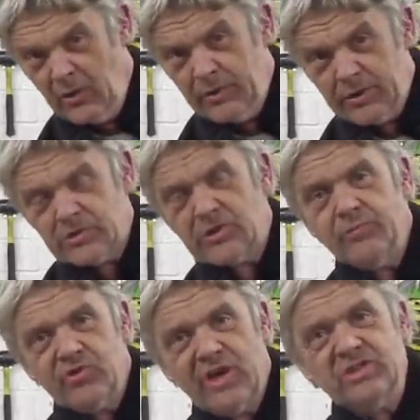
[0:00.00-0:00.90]
we did
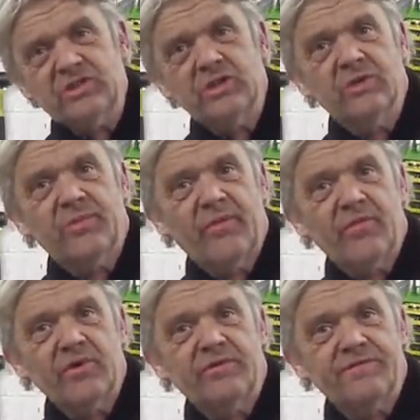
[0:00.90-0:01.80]
some testing about
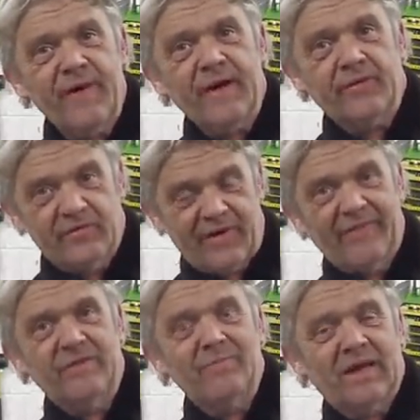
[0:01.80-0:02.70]
the effect of
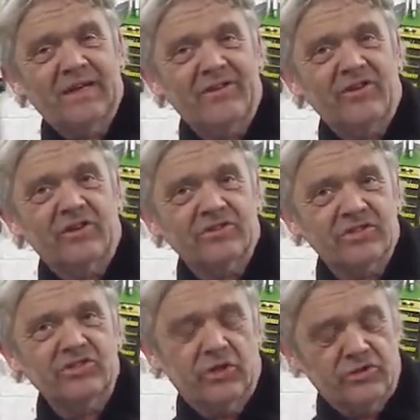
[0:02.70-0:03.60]
having magnetic
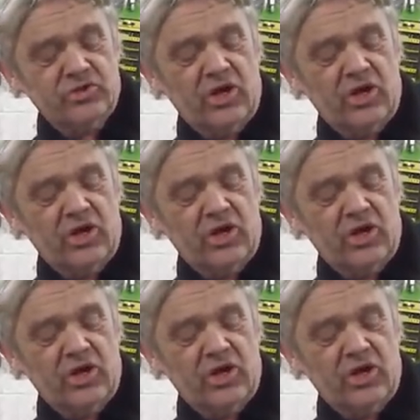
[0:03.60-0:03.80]
assistance